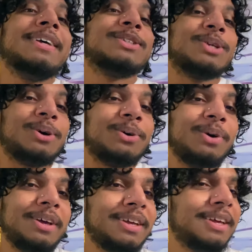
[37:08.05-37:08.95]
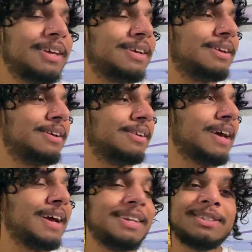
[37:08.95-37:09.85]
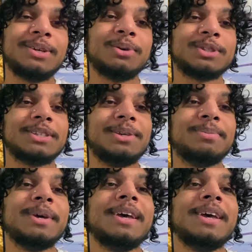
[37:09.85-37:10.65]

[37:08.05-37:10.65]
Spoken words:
So I need to go to sleep.